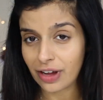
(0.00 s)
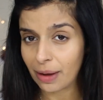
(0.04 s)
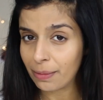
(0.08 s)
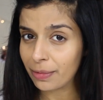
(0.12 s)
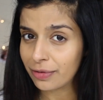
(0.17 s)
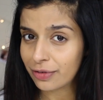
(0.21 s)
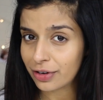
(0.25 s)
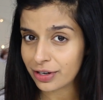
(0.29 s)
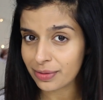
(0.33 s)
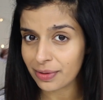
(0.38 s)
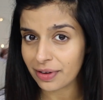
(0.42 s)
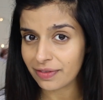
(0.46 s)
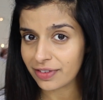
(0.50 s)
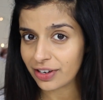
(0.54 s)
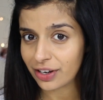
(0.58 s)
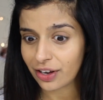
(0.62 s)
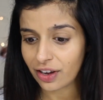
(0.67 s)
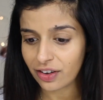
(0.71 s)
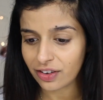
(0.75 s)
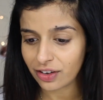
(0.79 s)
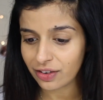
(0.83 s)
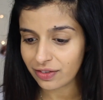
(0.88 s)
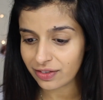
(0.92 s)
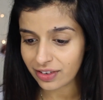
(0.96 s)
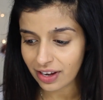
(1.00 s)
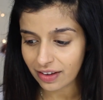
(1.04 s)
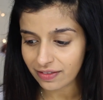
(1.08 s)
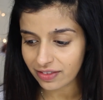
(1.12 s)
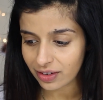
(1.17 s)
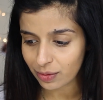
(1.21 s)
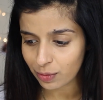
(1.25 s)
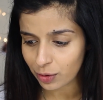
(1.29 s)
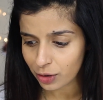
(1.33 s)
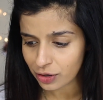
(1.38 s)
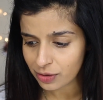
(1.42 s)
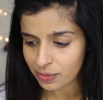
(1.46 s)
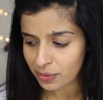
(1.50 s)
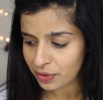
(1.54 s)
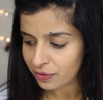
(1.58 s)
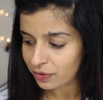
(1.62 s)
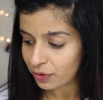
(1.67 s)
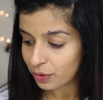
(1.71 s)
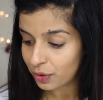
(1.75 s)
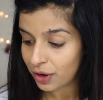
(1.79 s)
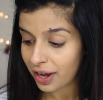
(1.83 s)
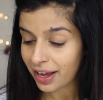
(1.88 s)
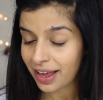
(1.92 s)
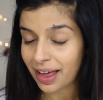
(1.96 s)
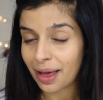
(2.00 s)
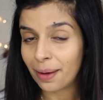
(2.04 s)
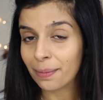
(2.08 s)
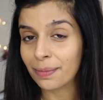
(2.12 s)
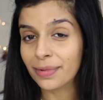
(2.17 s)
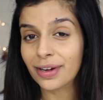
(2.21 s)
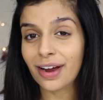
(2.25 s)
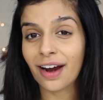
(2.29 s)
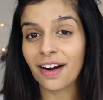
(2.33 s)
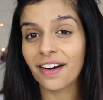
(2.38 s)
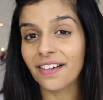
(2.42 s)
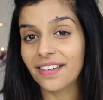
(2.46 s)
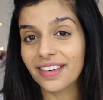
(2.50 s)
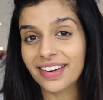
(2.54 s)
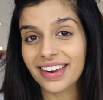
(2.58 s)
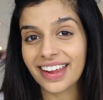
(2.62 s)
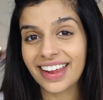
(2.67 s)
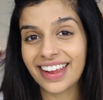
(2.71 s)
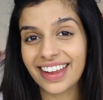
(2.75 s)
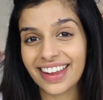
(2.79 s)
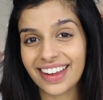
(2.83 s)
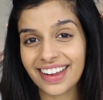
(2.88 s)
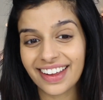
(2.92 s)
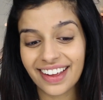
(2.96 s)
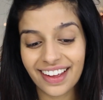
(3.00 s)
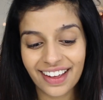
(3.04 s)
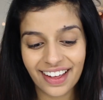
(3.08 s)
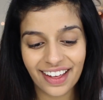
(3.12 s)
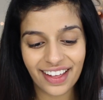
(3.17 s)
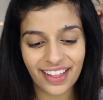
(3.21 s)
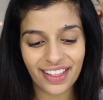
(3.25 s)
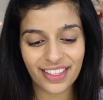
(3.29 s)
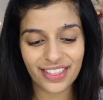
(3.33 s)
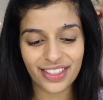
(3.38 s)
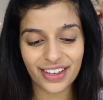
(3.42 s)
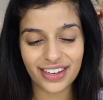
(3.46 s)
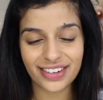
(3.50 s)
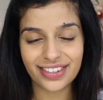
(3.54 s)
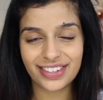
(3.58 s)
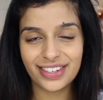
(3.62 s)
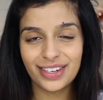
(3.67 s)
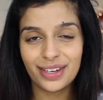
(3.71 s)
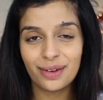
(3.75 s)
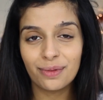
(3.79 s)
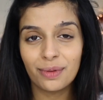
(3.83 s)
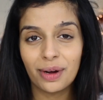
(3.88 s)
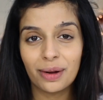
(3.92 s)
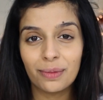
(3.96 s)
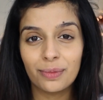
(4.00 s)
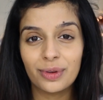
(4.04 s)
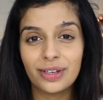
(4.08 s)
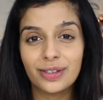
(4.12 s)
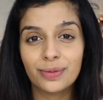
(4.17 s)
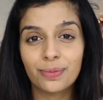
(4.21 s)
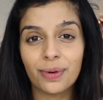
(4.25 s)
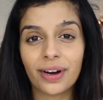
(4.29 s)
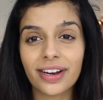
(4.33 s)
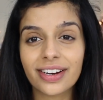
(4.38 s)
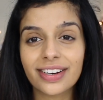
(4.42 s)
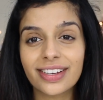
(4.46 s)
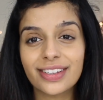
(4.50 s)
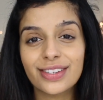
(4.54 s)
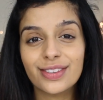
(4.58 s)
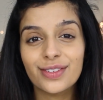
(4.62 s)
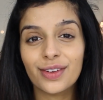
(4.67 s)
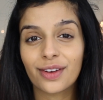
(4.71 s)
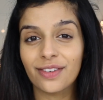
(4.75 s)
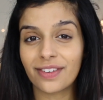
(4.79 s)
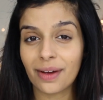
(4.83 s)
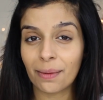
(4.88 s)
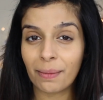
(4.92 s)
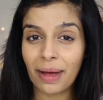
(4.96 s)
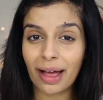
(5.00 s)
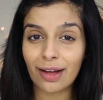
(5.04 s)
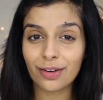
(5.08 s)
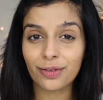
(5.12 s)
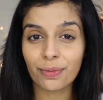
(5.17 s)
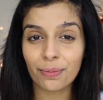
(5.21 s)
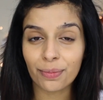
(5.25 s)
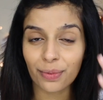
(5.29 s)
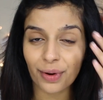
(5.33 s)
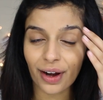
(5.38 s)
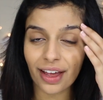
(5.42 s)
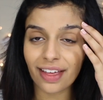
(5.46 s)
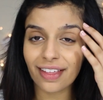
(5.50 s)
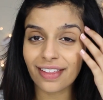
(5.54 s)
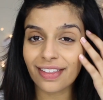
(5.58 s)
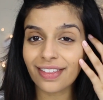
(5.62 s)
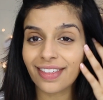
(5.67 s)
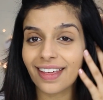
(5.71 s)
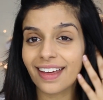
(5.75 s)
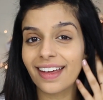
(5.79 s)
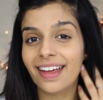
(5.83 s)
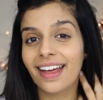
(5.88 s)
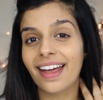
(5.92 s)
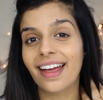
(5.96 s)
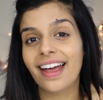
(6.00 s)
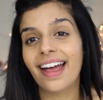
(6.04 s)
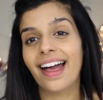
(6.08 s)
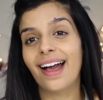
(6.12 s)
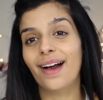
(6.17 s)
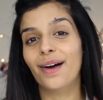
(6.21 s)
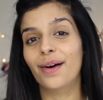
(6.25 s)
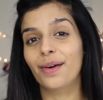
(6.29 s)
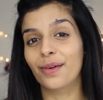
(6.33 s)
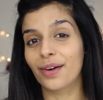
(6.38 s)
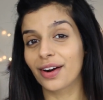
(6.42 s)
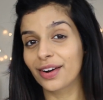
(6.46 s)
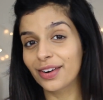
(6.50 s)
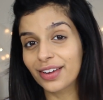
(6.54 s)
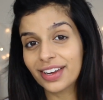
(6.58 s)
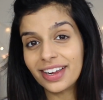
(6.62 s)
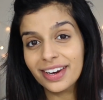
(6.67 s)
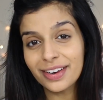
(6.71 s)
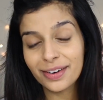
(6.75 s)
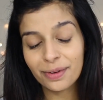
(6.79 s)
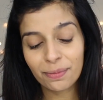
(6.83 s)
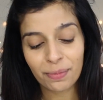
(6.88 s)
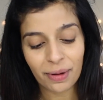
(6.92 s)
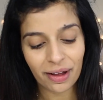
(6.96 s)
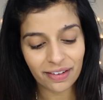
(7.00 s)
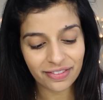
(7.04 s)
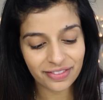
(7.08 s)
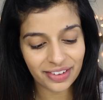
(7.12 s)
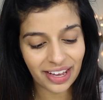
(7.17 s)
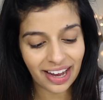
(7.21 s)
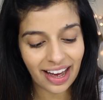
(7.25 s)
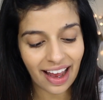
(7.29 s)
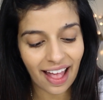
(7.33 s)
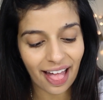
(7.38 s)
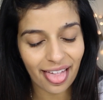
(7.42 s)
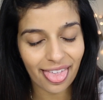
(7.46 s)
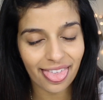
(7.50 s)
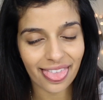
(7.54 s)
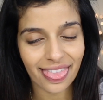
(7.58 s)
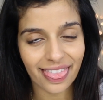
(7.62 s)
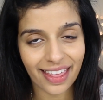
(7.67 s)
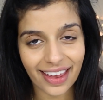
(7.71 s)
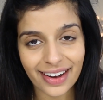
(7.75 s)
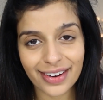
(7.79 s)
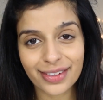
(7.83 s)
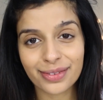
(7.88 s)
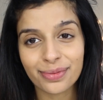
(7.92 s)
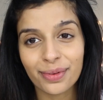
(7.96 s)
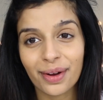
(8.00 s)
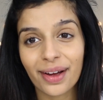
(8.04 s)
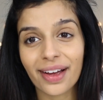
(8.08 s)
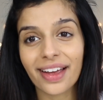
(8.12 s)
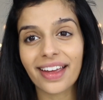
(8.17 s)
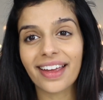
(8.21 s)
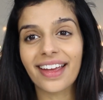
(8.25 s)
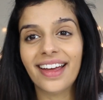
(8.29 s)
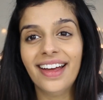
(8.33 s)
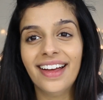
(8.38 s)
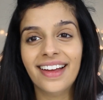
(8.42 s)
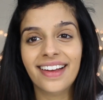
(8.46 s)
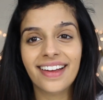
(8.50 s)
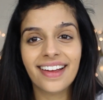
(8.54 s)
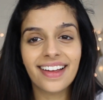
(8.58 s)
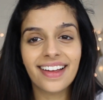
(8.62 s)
you've come across my video and you've never watched me before, I am currently 31 weeks pregnant, so if I'm out of breath or I look a little puffy, that is why.